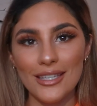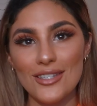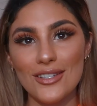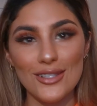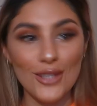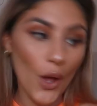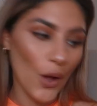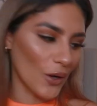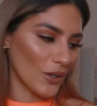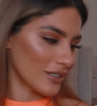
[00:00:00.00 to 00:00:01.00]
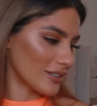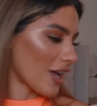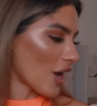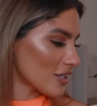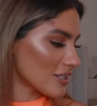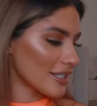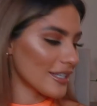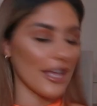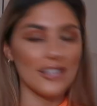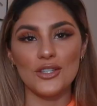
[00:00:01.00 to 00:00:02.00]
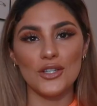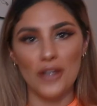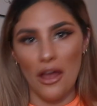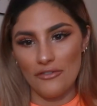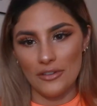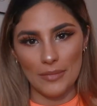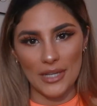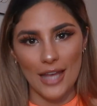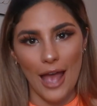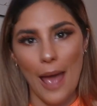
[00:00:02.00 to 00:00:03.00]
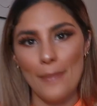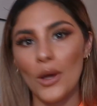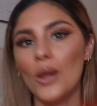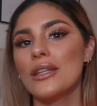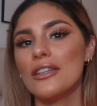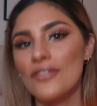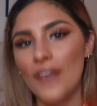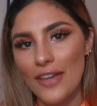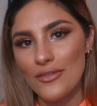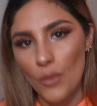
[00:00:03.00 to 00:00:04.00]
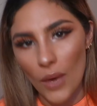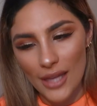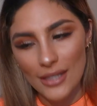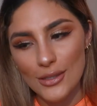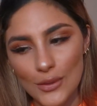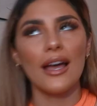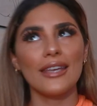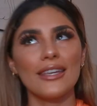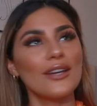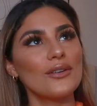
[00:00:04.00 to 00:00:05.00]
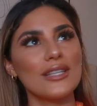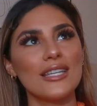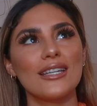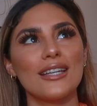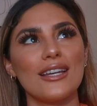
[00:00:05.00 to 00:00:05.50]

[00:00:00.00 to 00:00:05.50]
inches long. Honestly, that's good enough for me. I'm only 5'1", so I can't really,